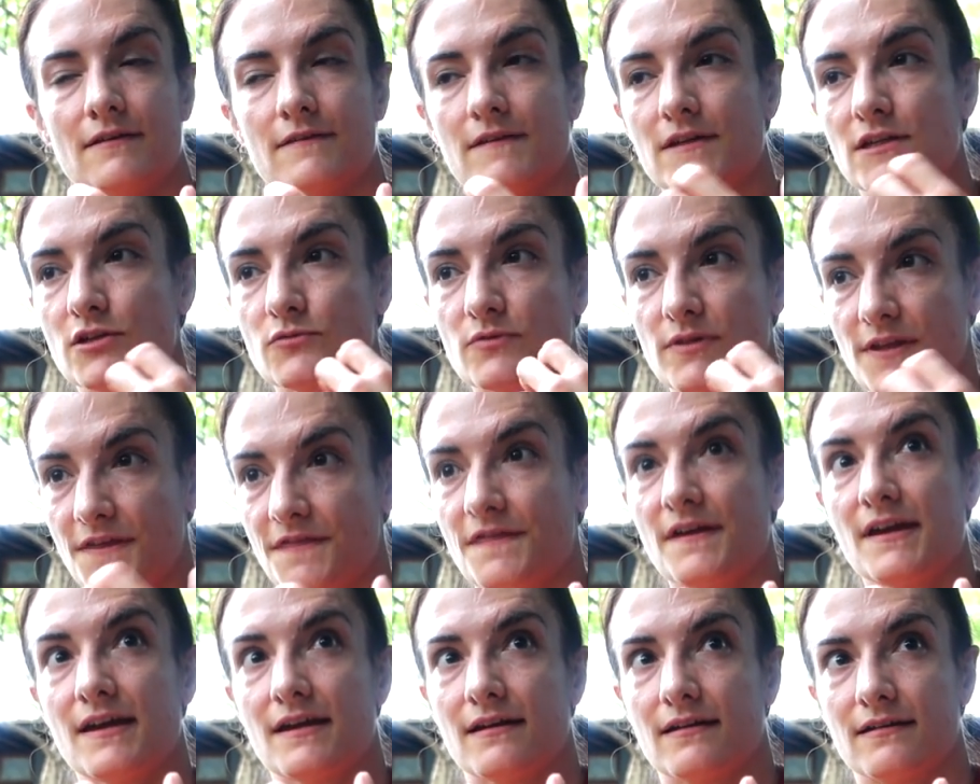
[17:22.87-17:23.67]
that you would
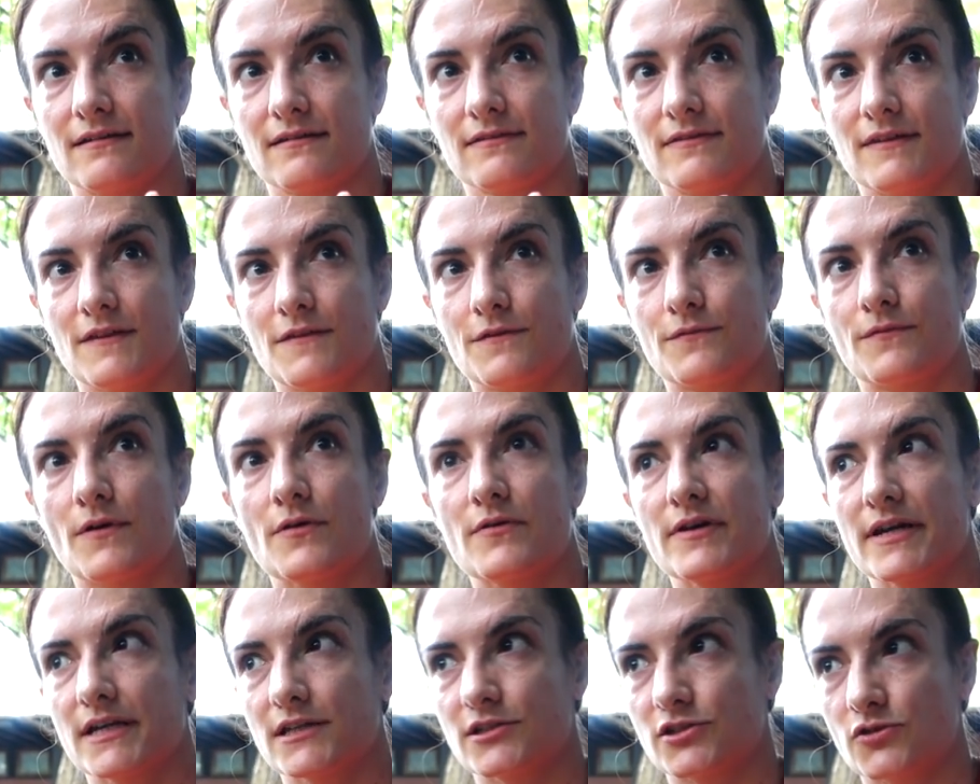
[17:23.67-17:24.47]
think that
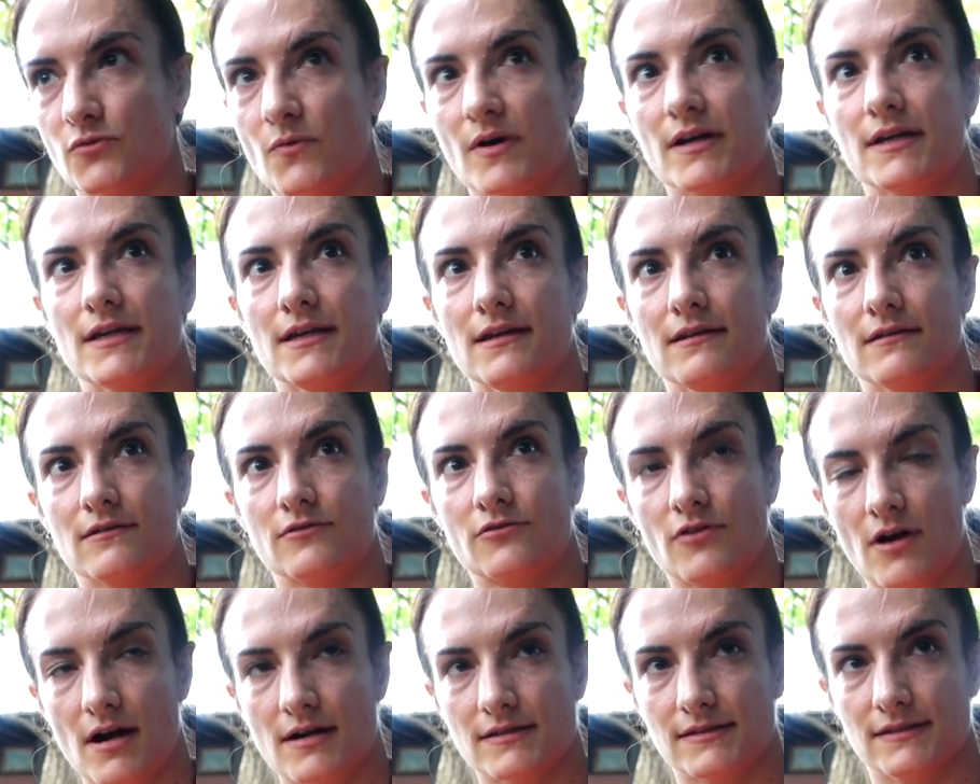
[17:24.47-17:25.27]
throwing 20
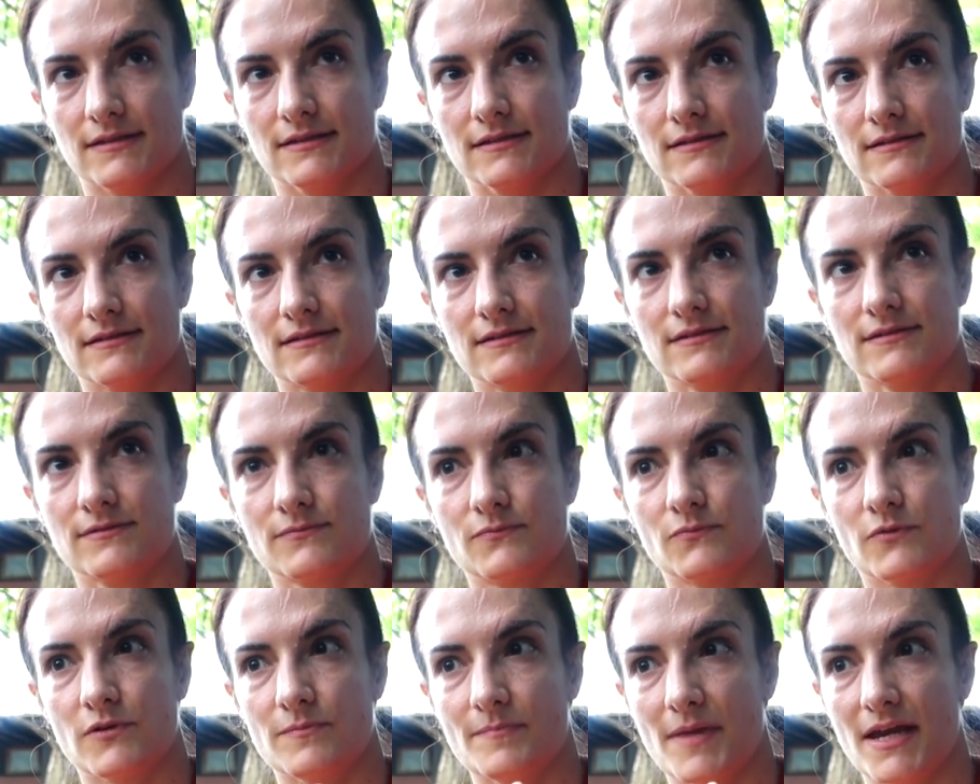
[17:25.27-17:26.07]
crosses
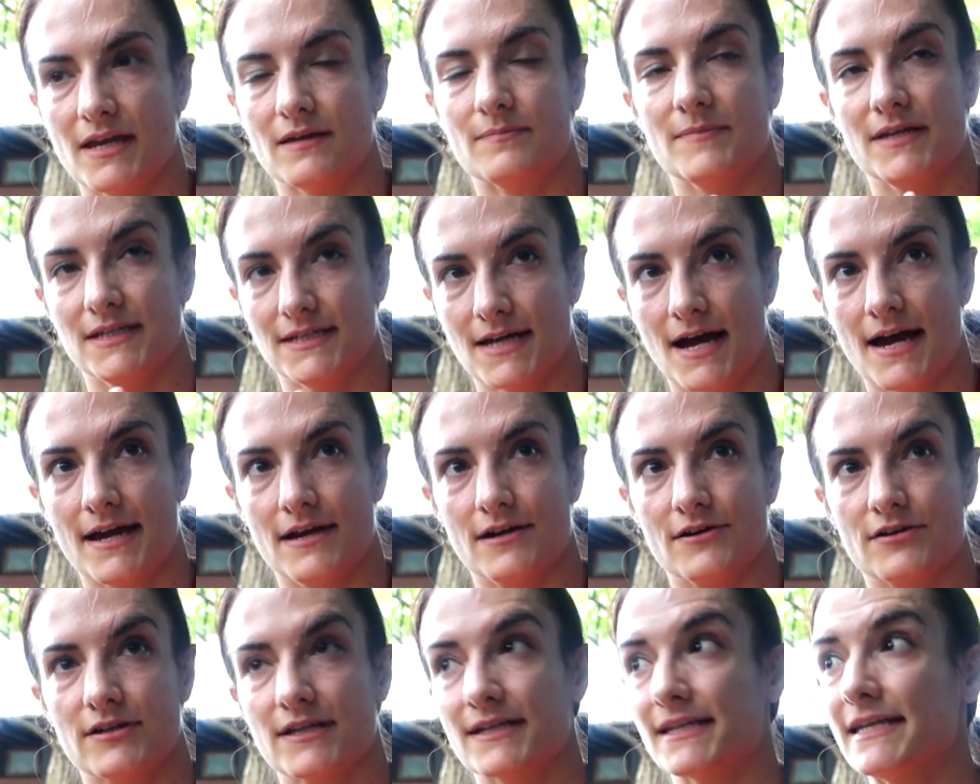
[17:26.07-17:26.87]
would make me
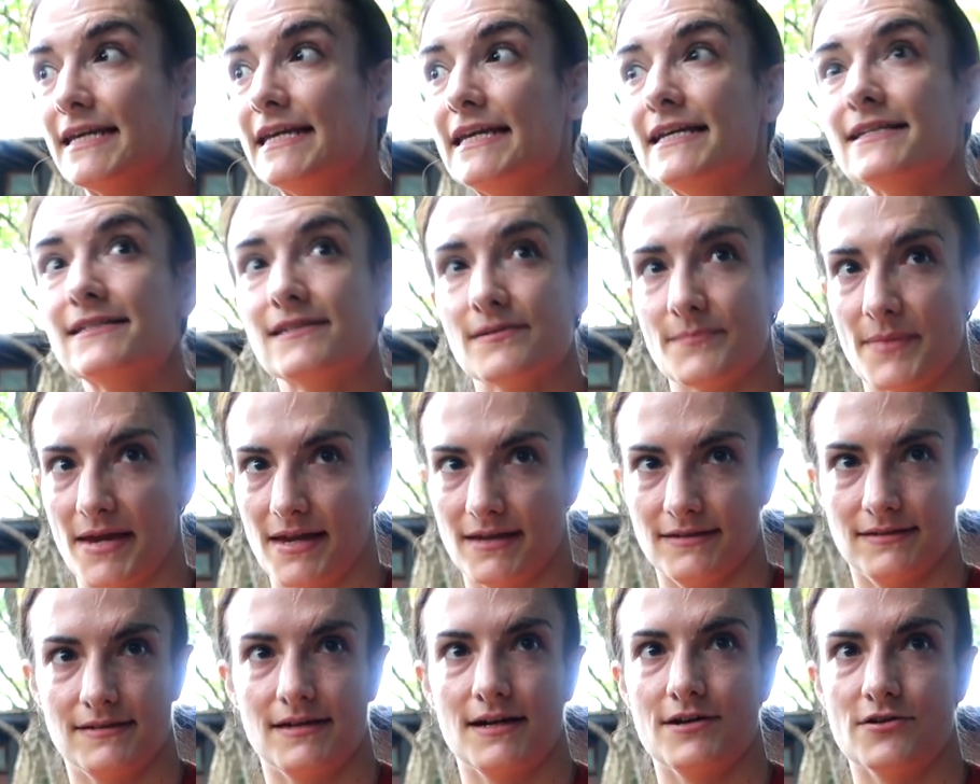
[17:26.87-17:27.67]
tired. And he's
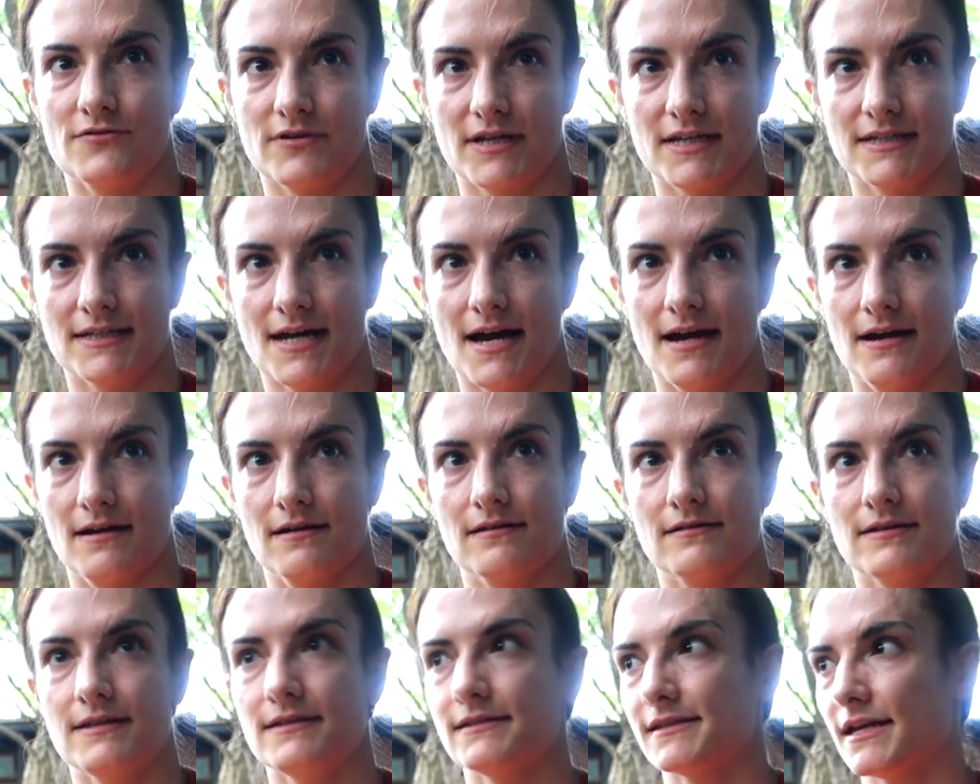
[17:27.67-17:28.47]
amazed I don't get
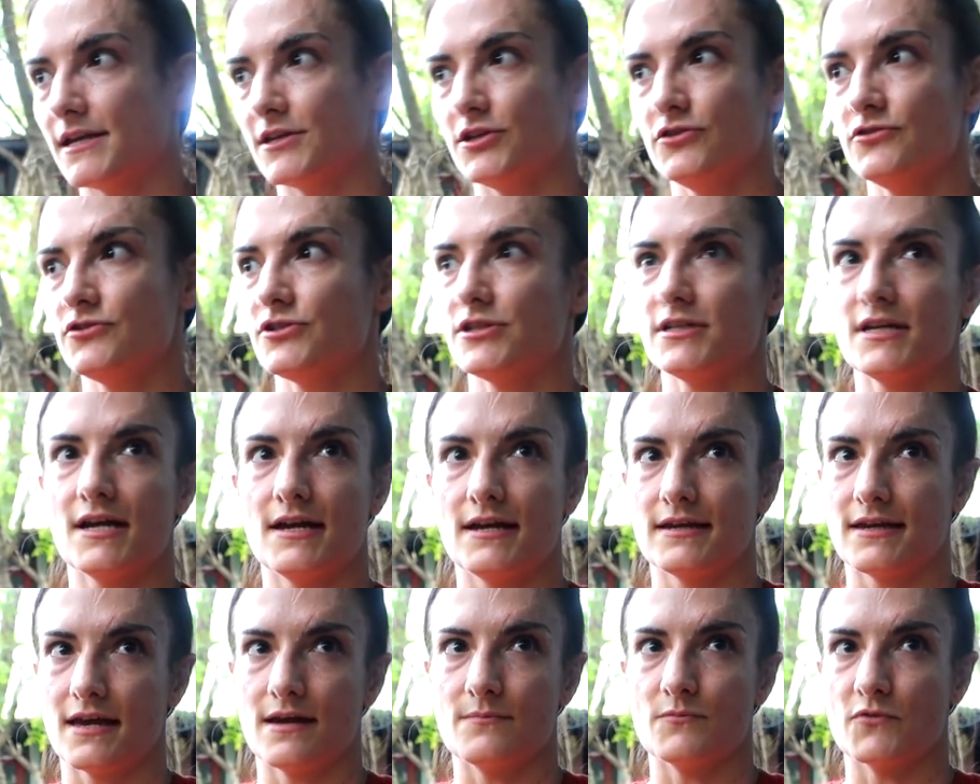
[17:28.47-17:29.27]
tired. He's like, usually
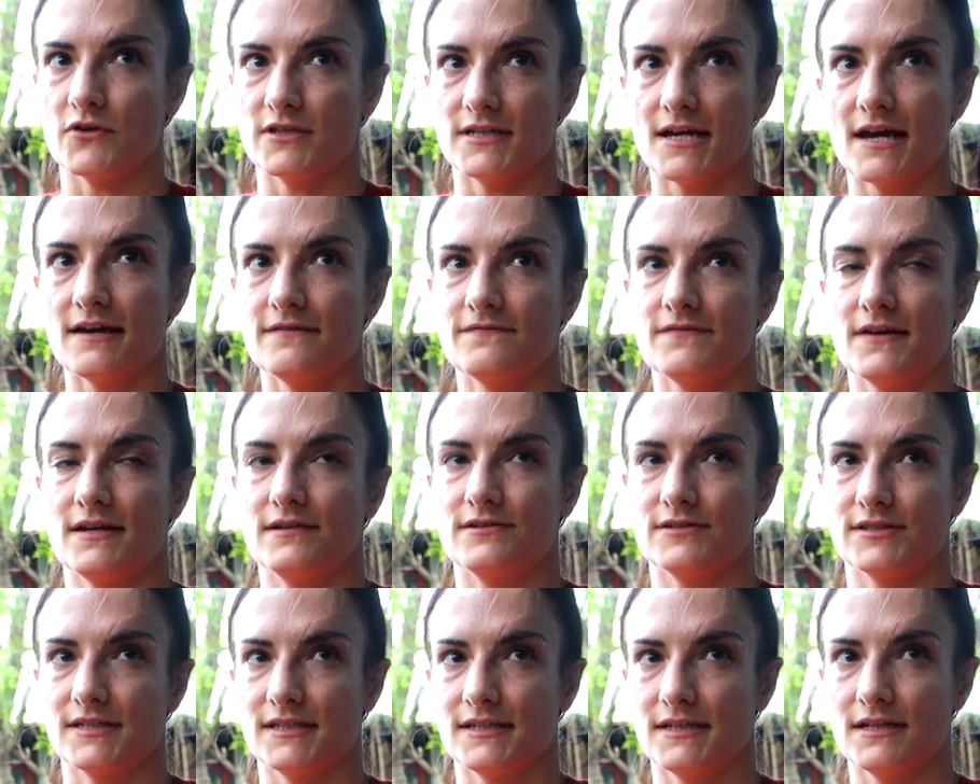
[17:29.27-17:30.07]
I get Muay Thai
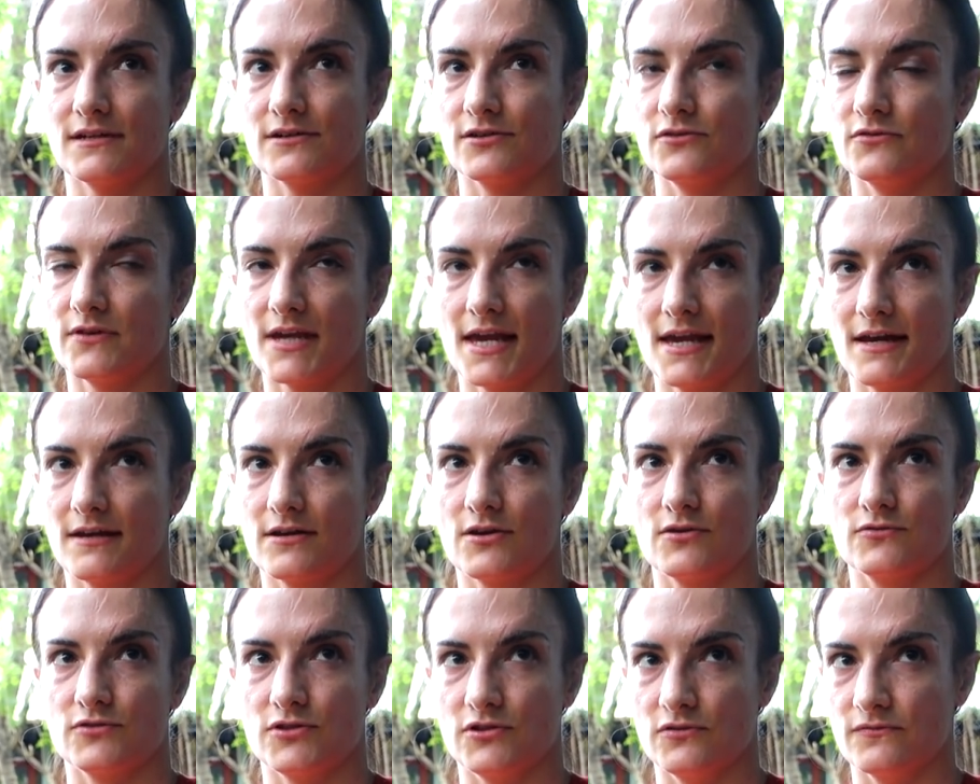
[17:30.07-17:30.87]
fighters in here who
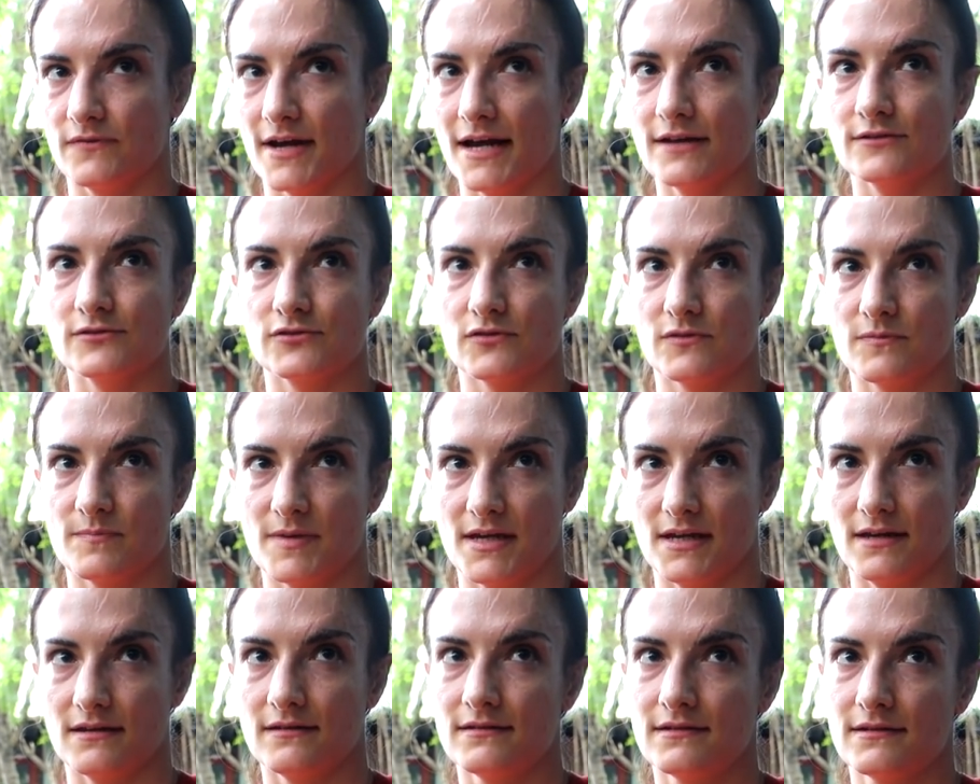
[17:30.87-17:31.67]
can't go two rounds with
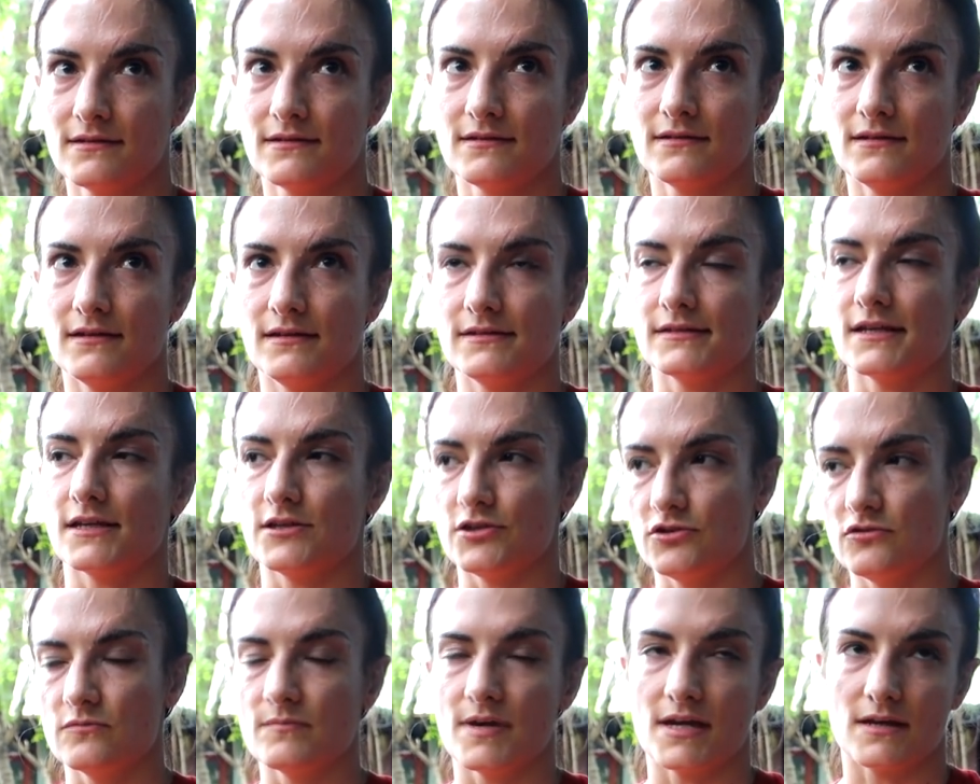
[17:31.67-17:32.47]
me. Mm. He's
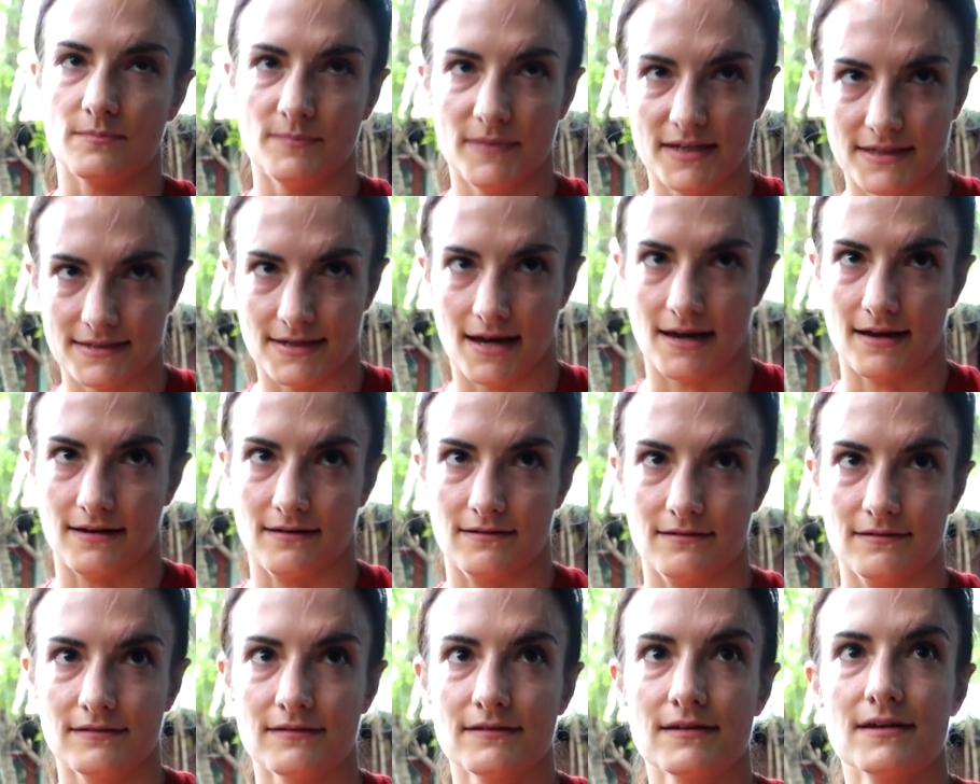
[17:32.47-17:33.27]
like, you make me
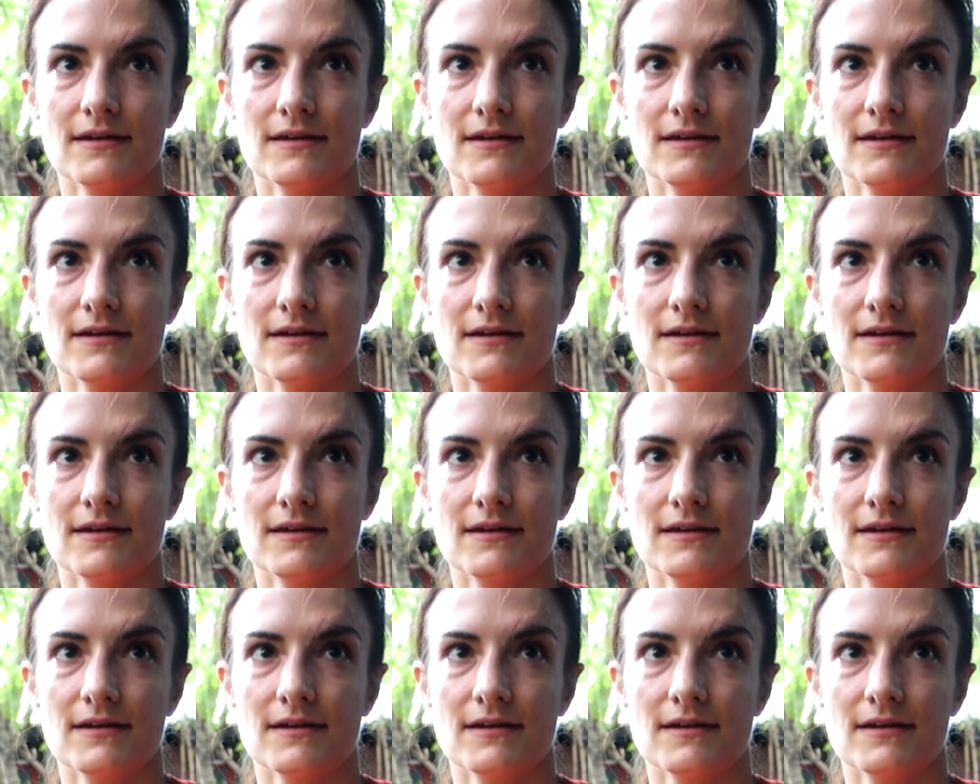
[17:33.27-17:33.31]
tired.